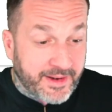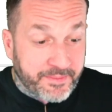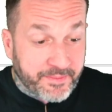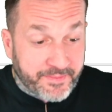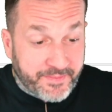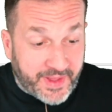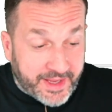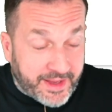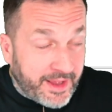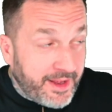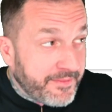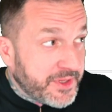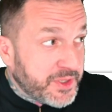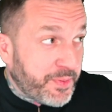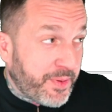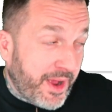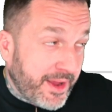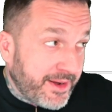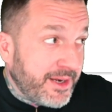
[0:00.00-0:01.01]
It, like
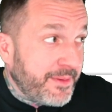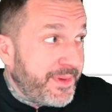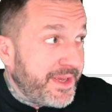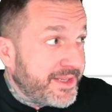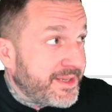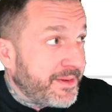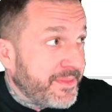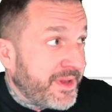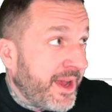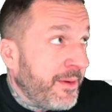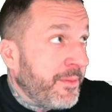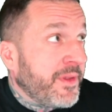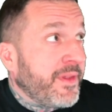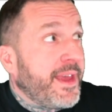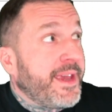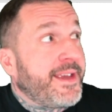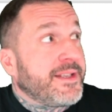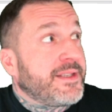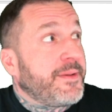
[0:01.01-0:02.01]
there's probably going to be some time
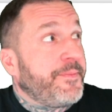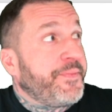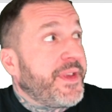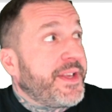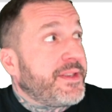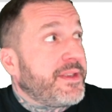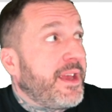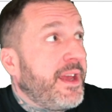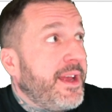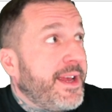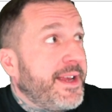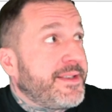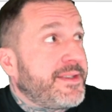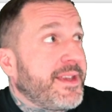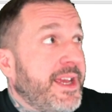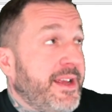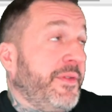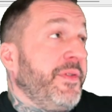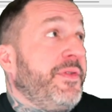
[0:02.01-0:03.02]
when like it's it's
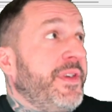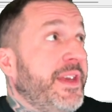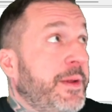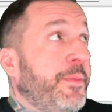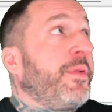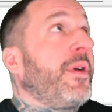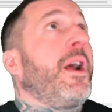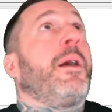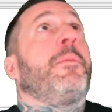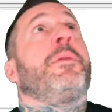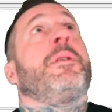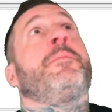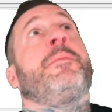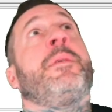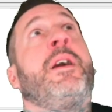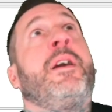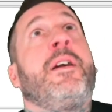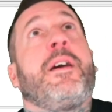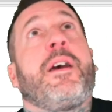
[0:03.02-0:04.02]
it's like the
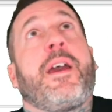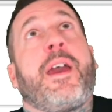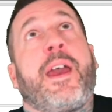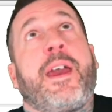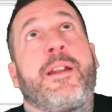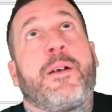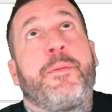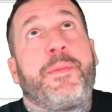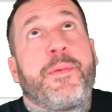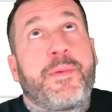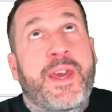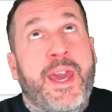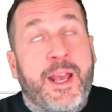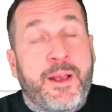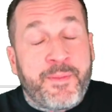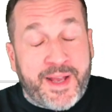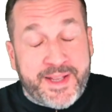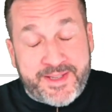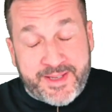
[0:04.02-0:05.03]
problem, and I'll
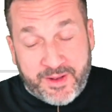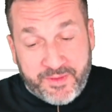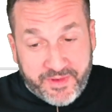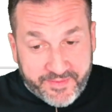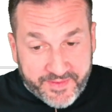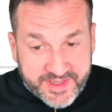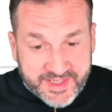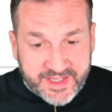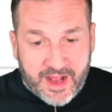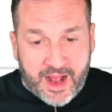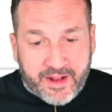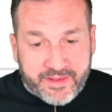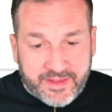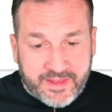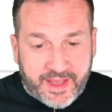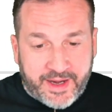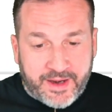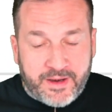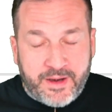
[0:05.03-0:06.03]
kick myself if it's not
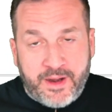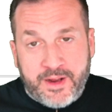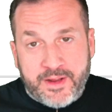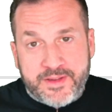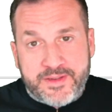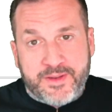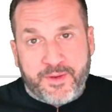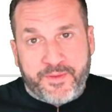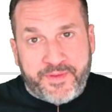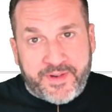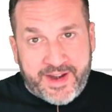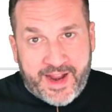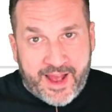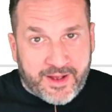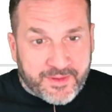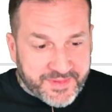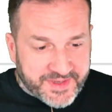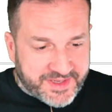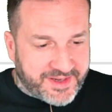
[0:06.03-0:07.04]
in there. So for
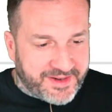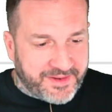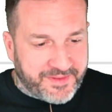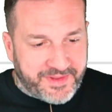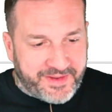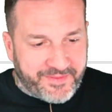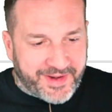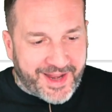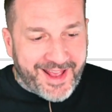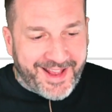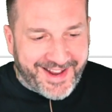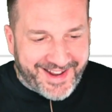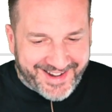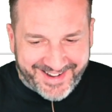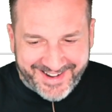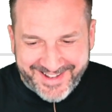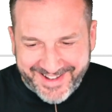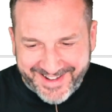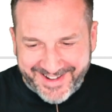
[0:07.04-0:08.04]
now, I'm just going to leave it
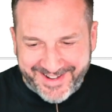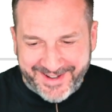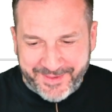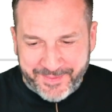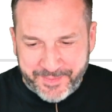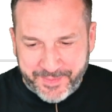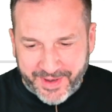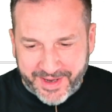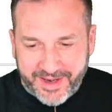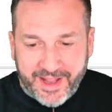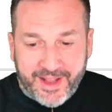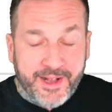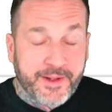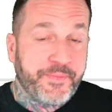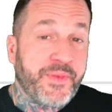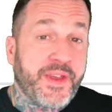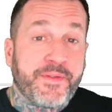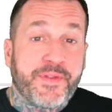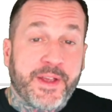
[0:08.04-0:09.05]
in. Um, but
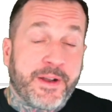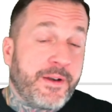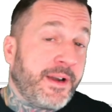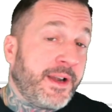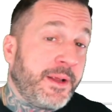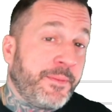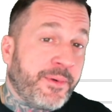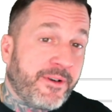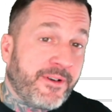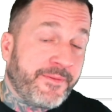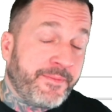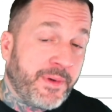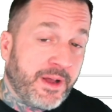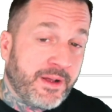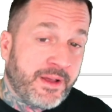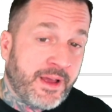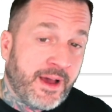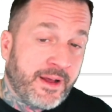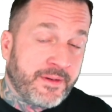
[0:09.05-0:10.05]
if there are any
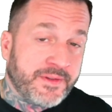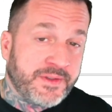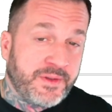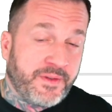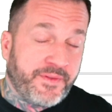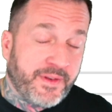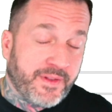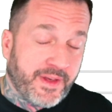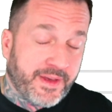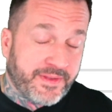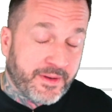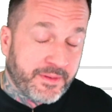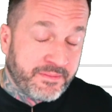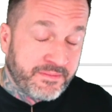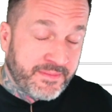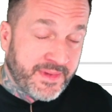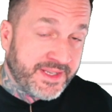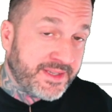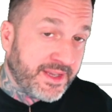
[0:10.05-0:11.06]
perfmon counters you feel like they're
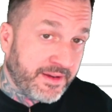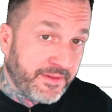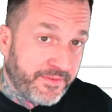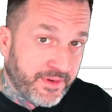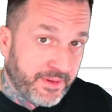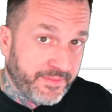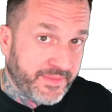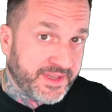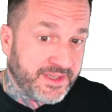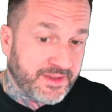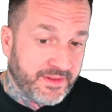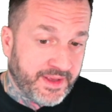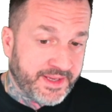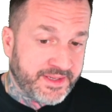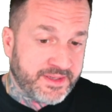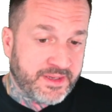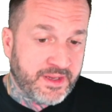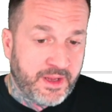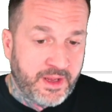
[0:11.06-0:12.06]
missing from this
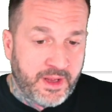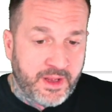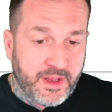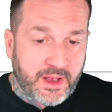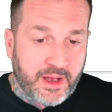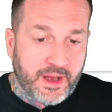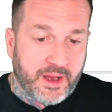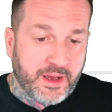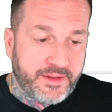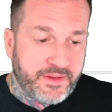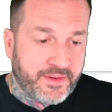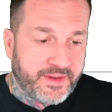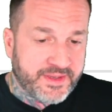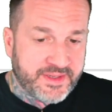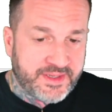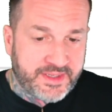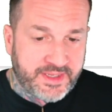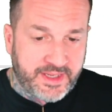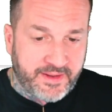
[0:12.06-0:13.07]
list, uh, you
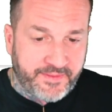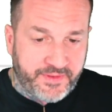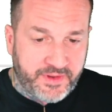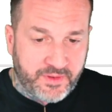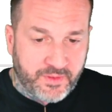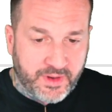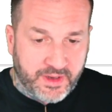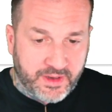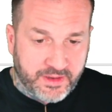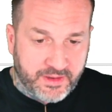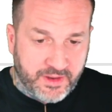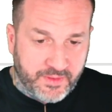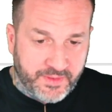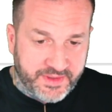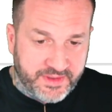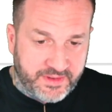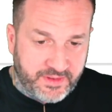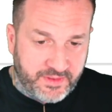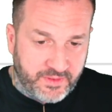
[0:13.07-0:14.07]
can see if you uh,
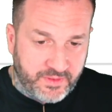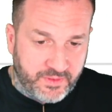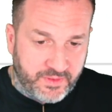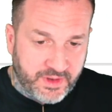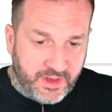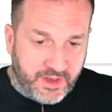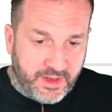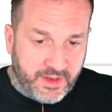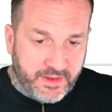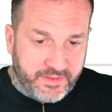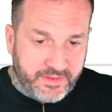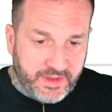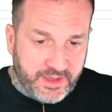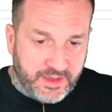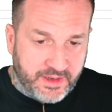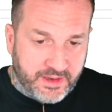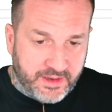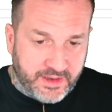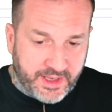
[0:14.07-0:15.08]
go into
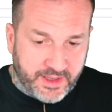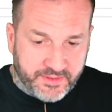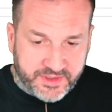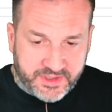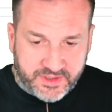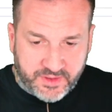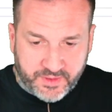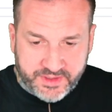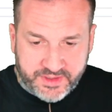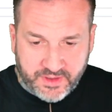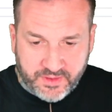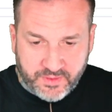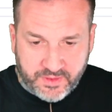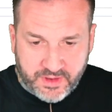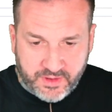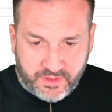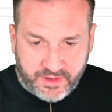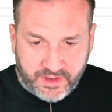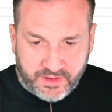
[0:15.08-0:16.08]
the uh, El Sorso
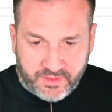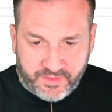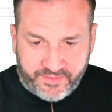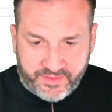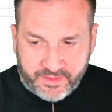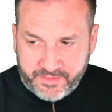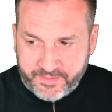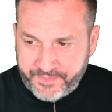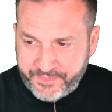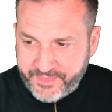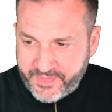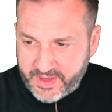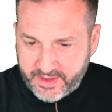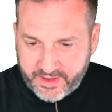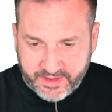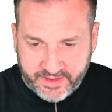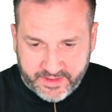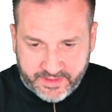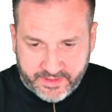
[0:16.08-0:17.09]
Codo from
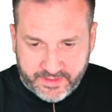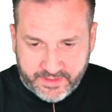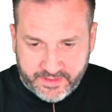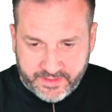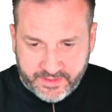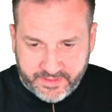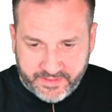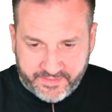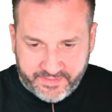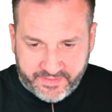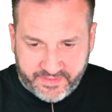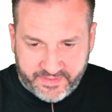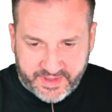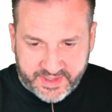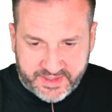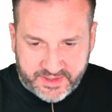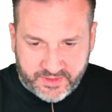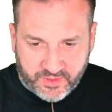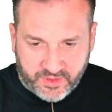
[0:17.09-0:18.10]
uh,
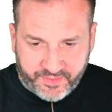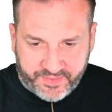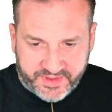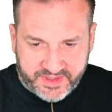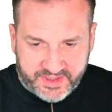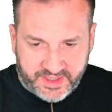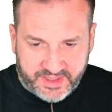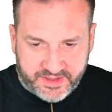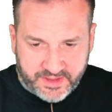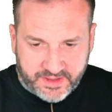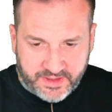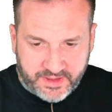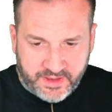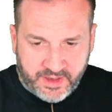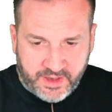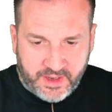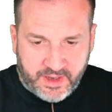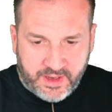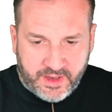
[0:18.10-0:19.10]
this store procedure.